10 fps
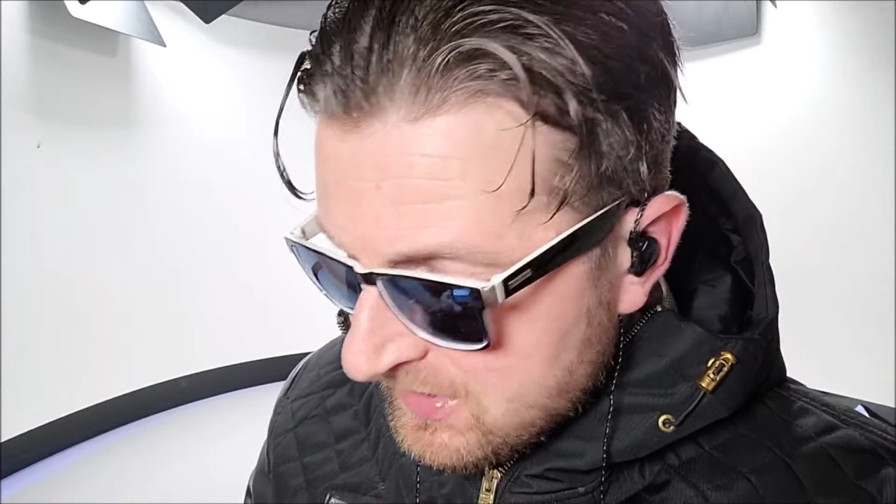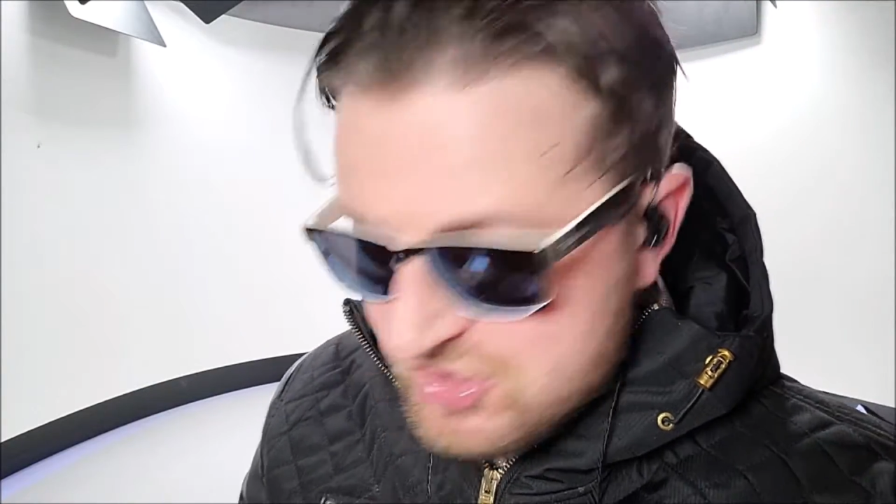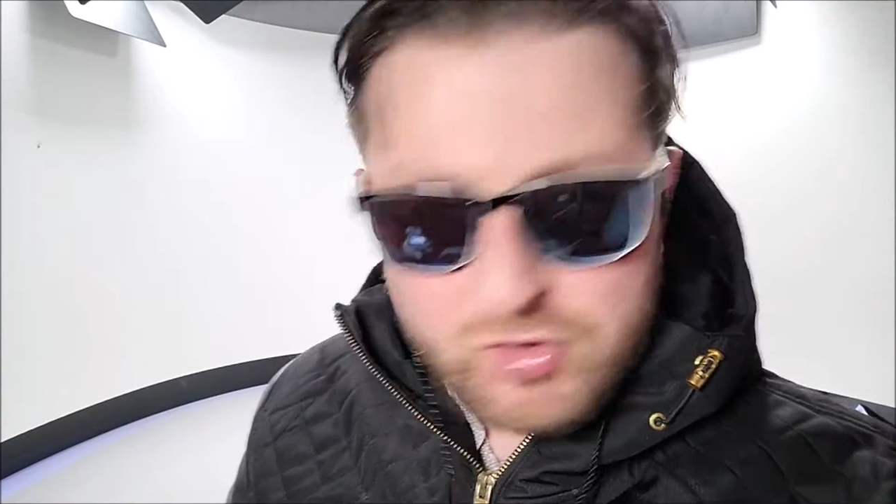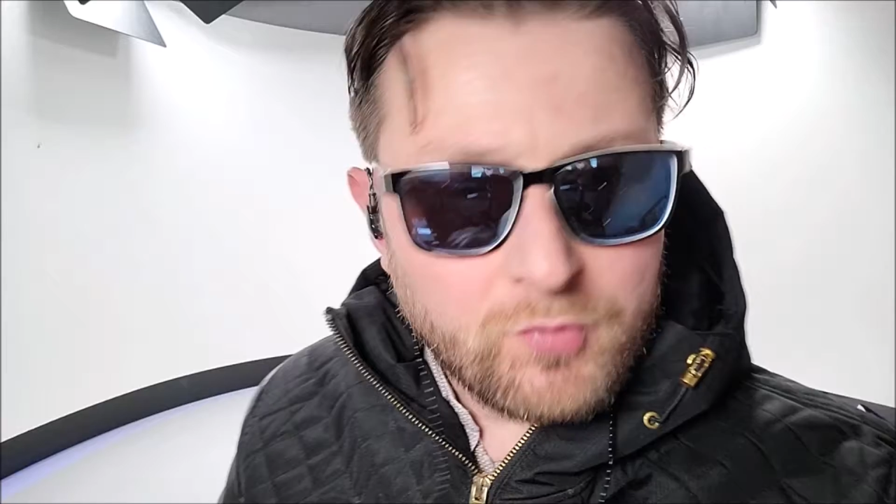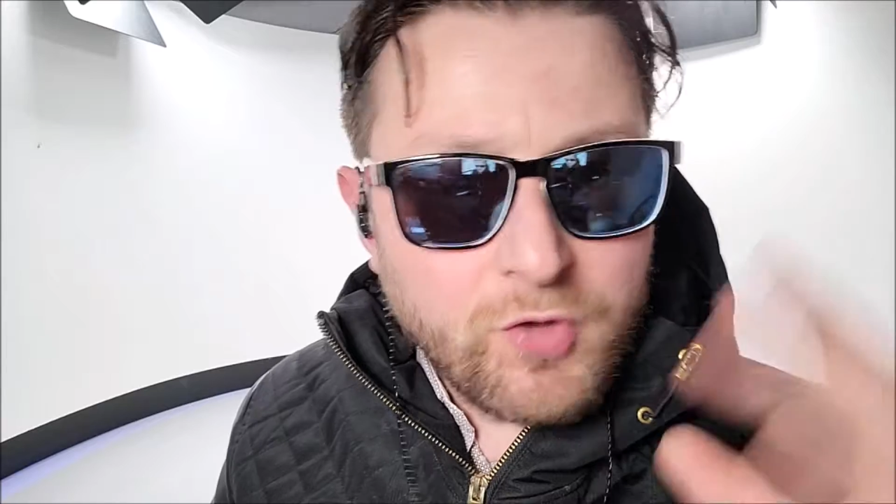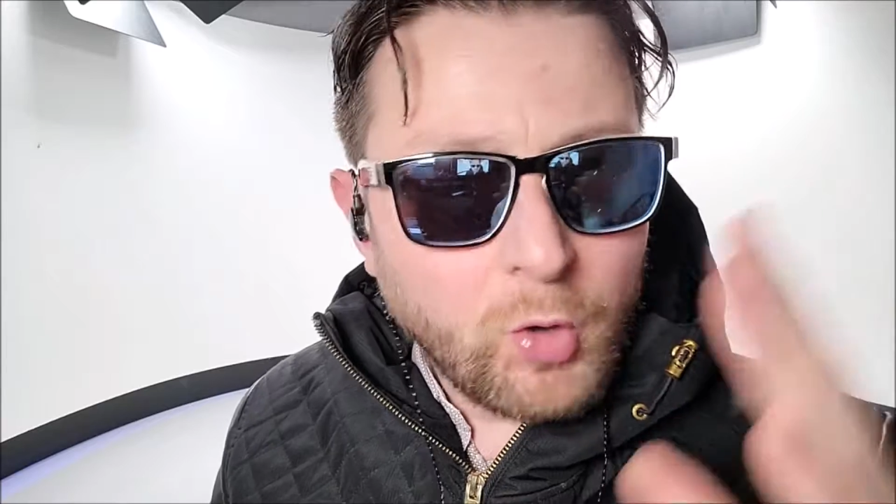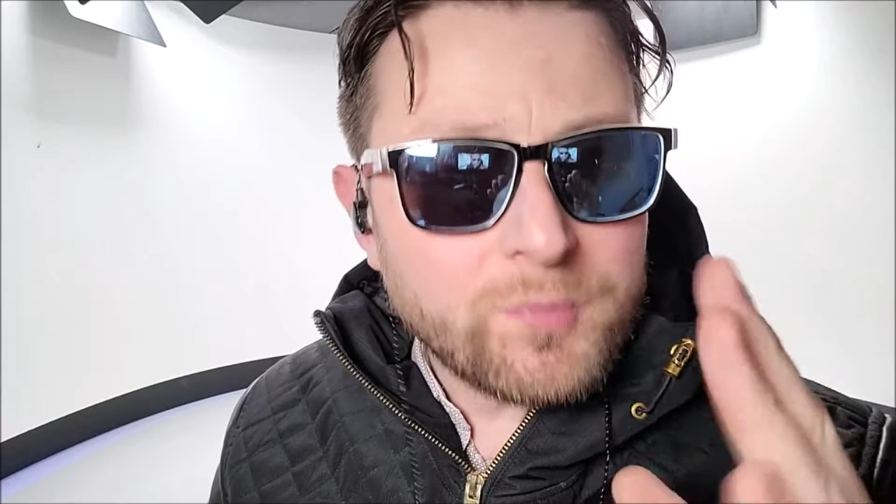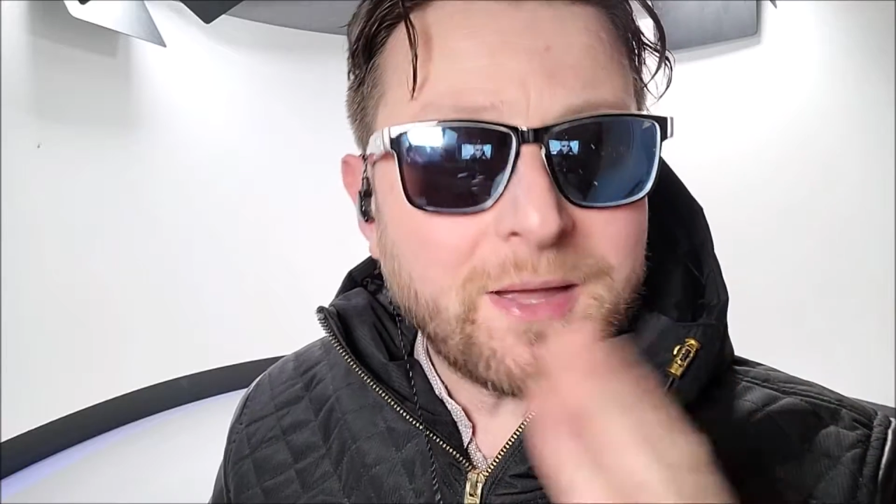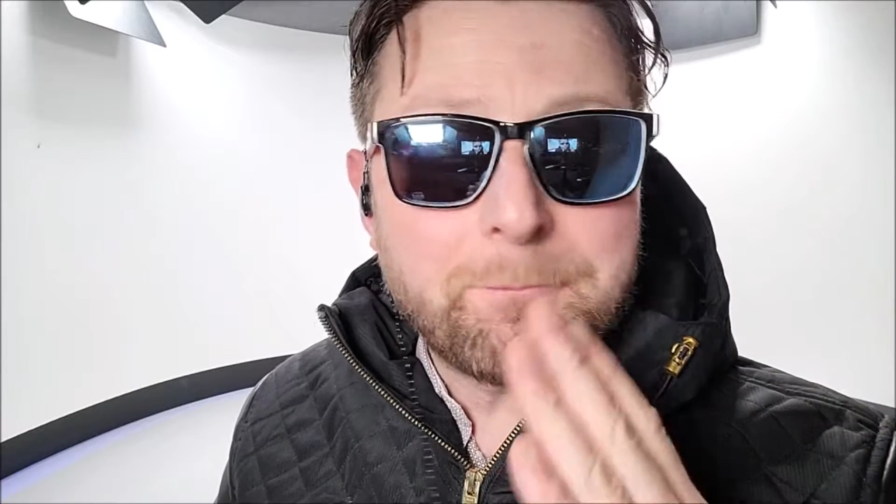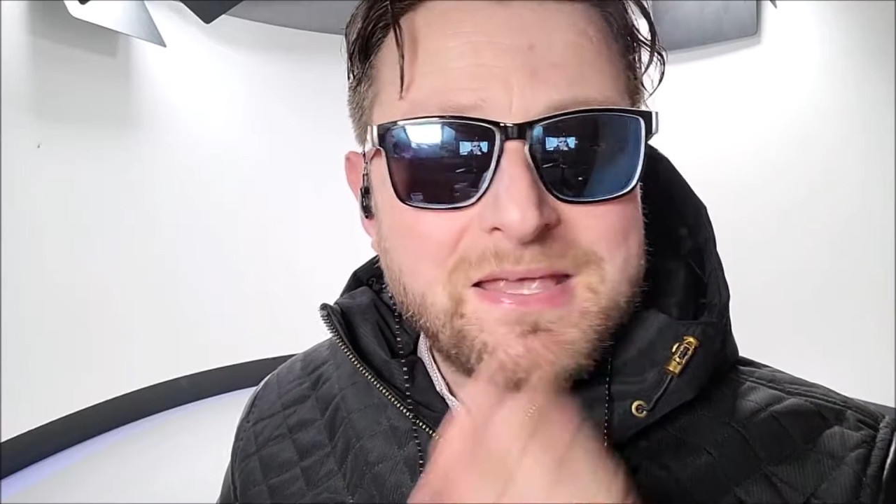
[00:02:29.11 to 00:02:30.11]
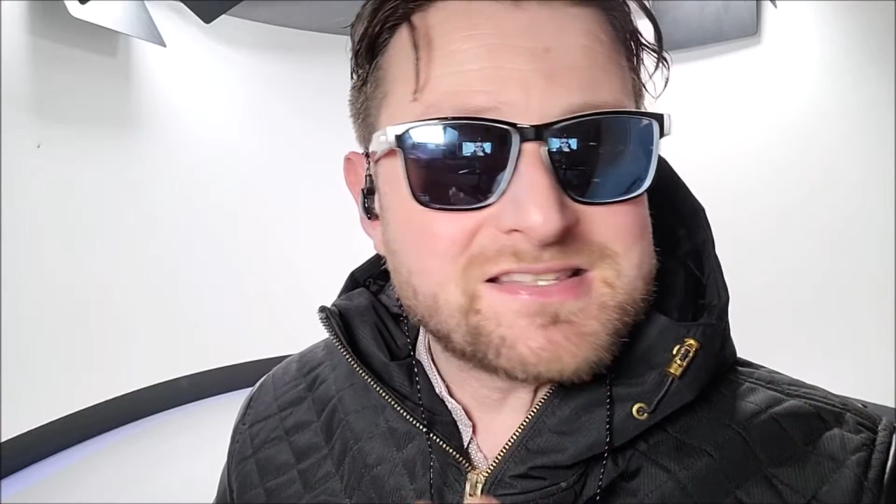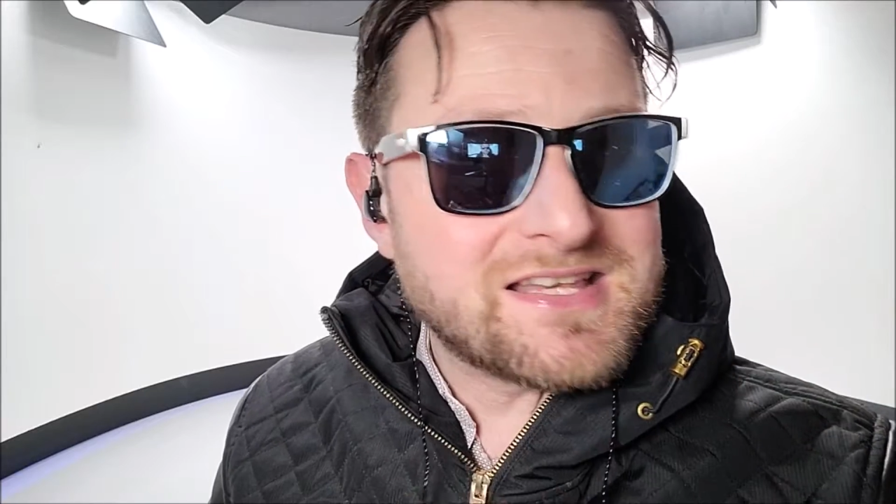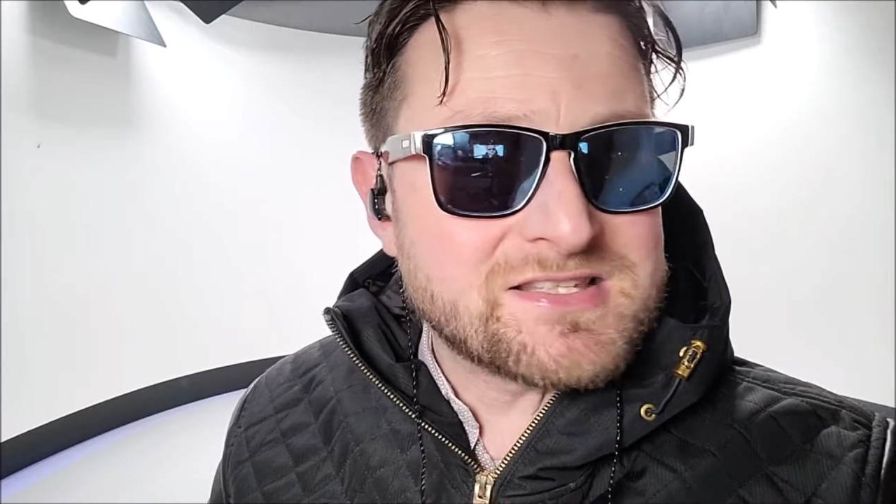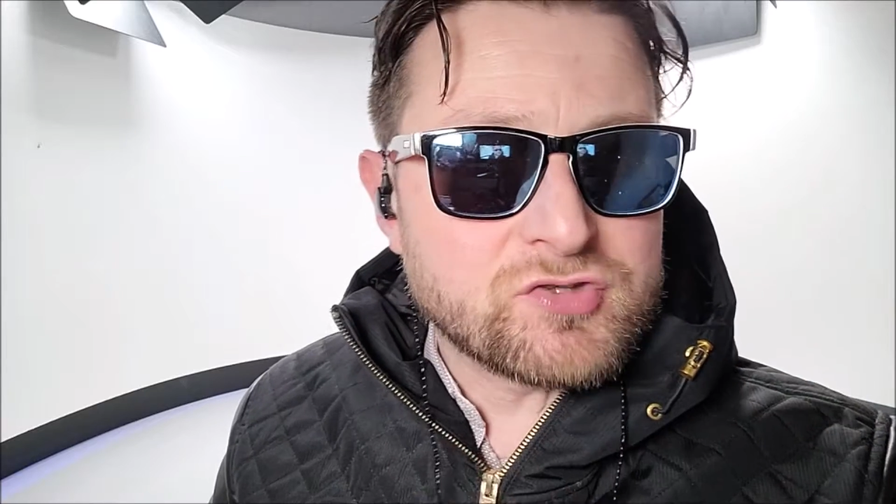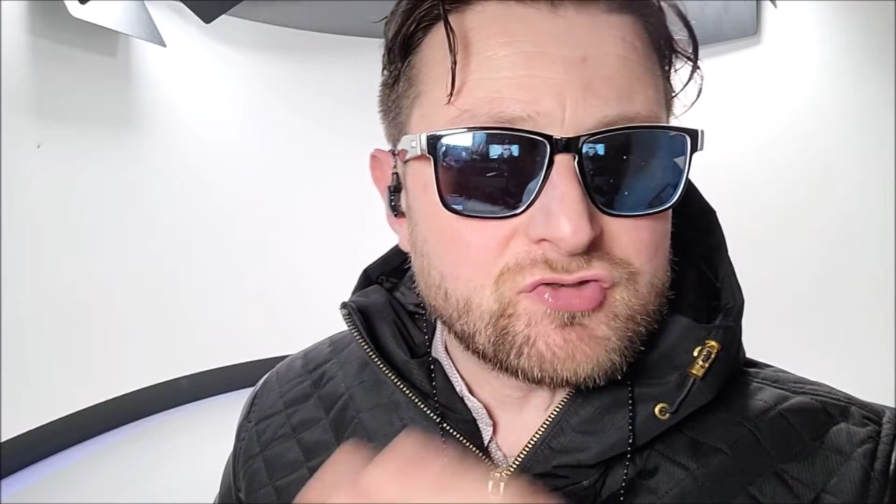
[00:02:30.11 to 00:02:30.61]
So no, that bass isn't